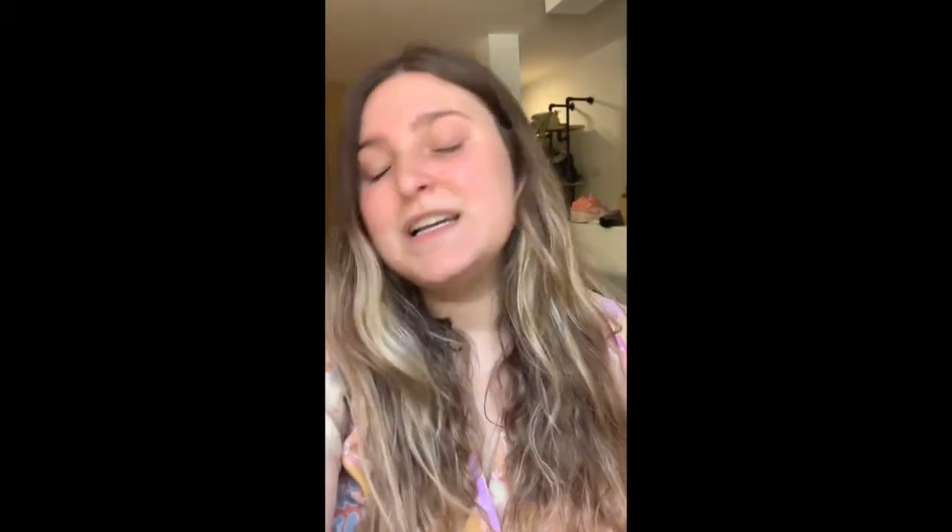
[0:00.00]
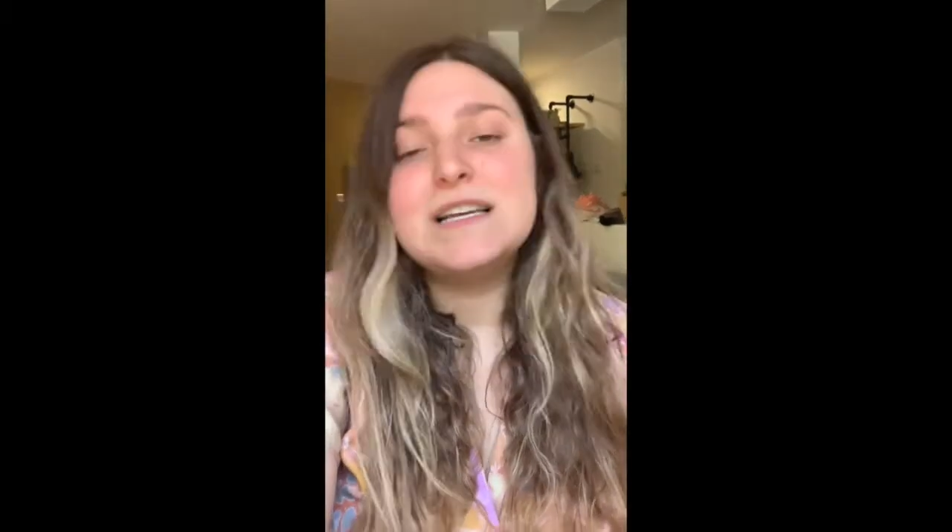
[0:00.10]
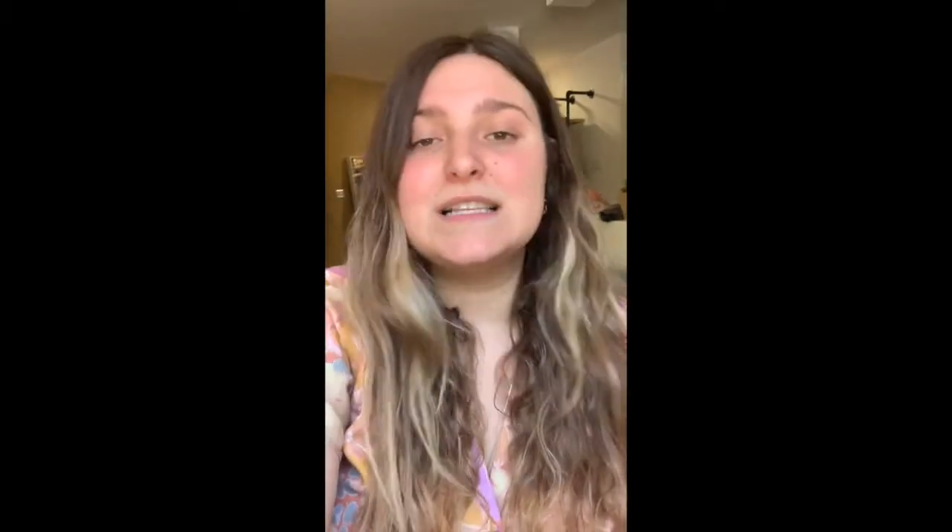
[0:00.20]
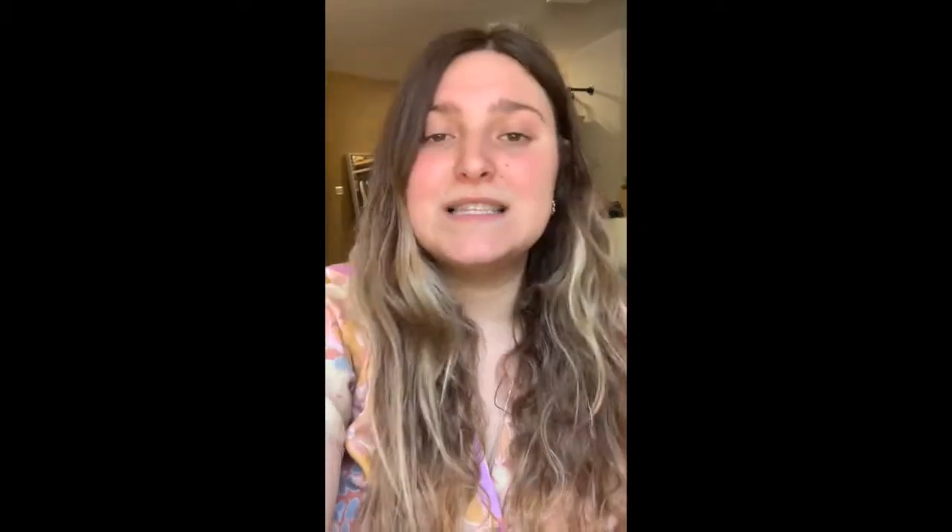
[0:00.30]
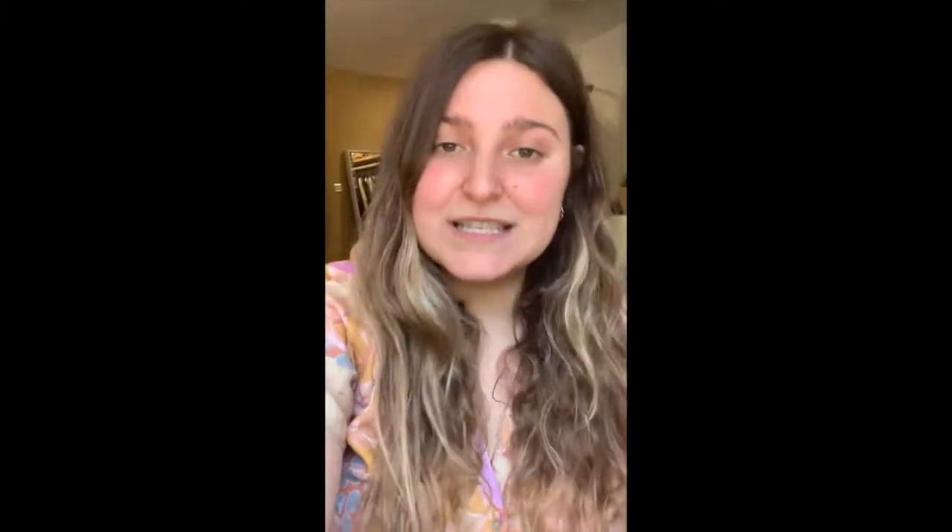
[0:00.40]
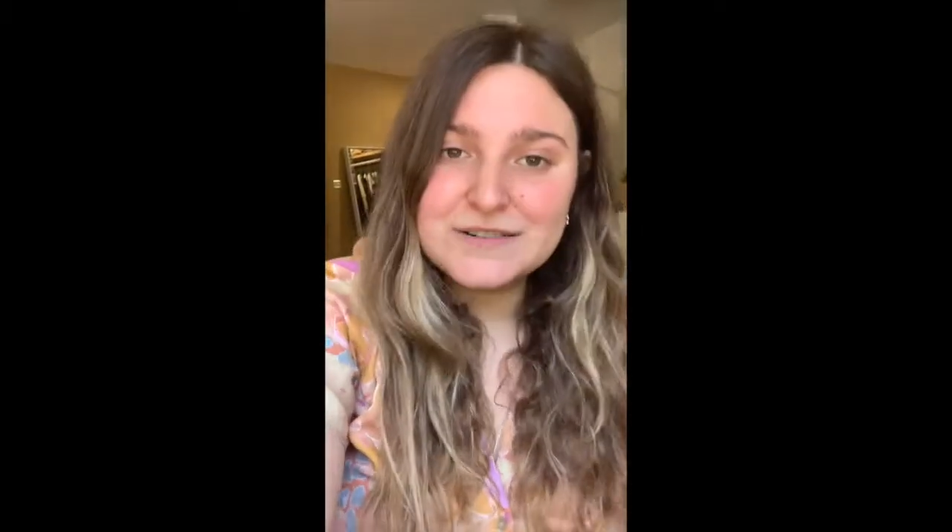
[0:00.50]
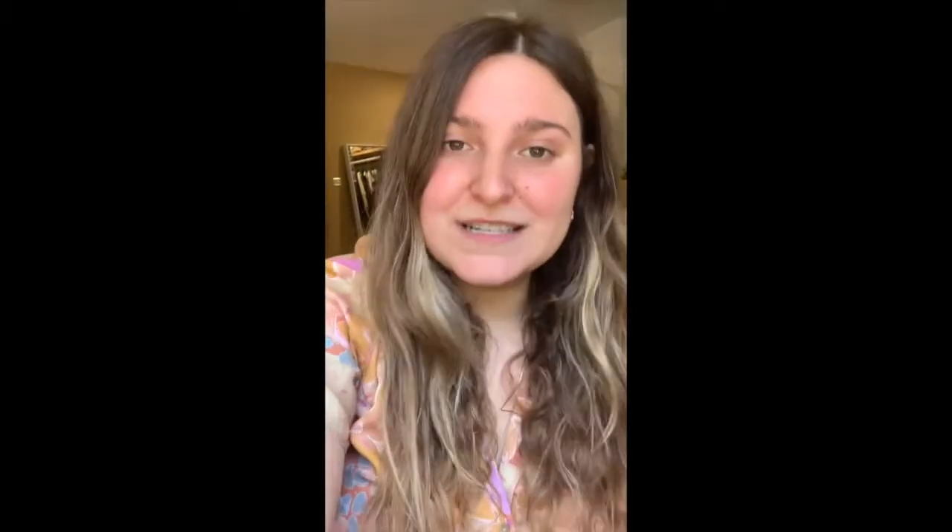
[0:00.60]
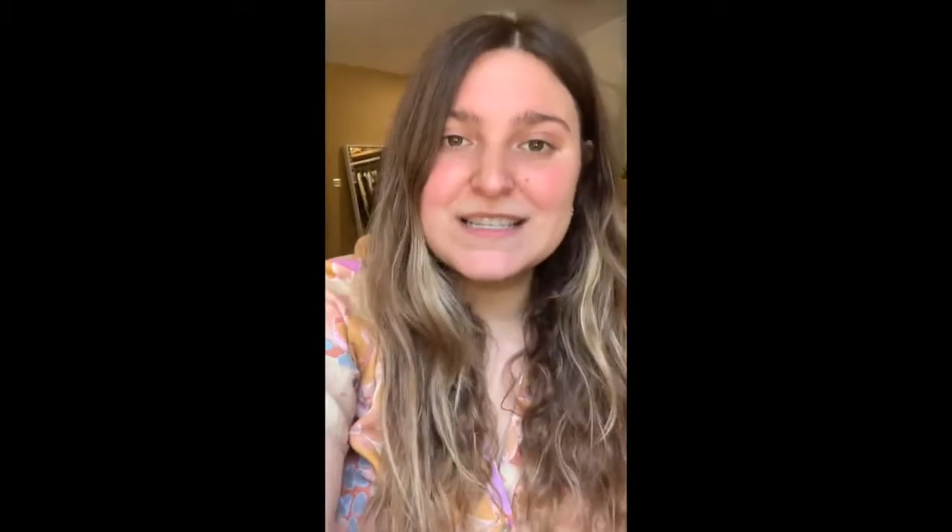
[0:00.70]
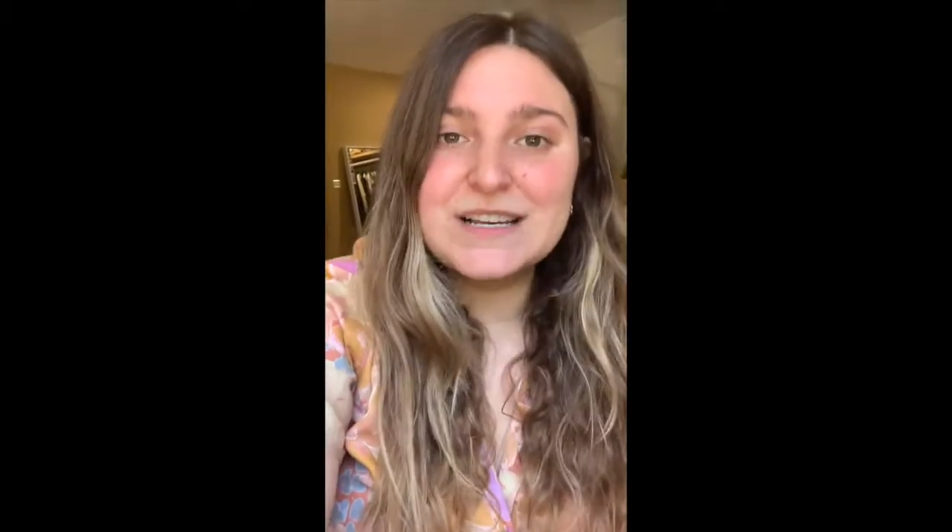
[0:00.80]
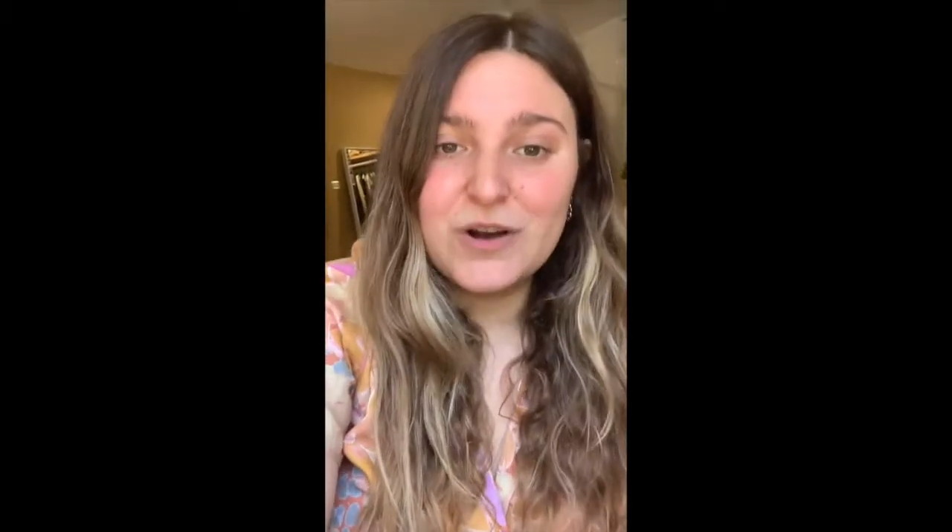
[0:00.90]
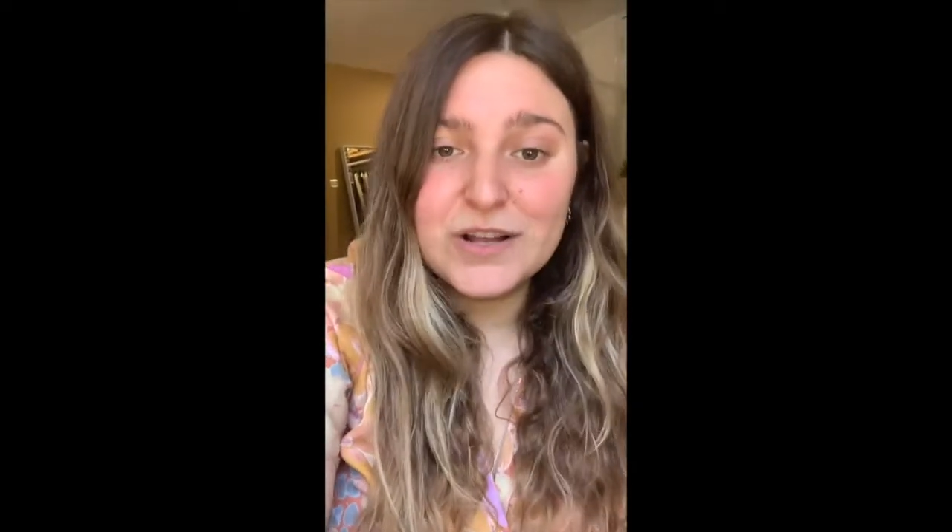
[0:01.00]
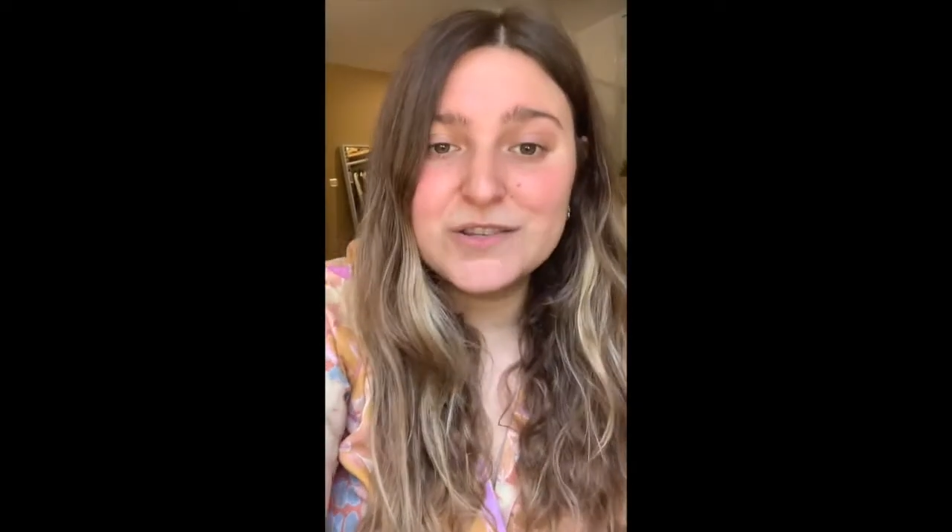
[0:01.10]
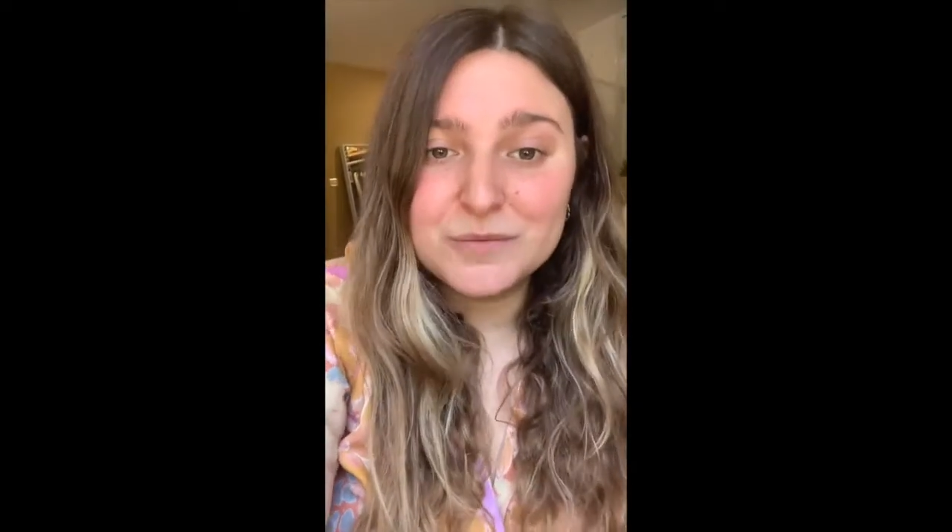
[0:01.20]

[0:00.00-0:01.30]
It's seriously going to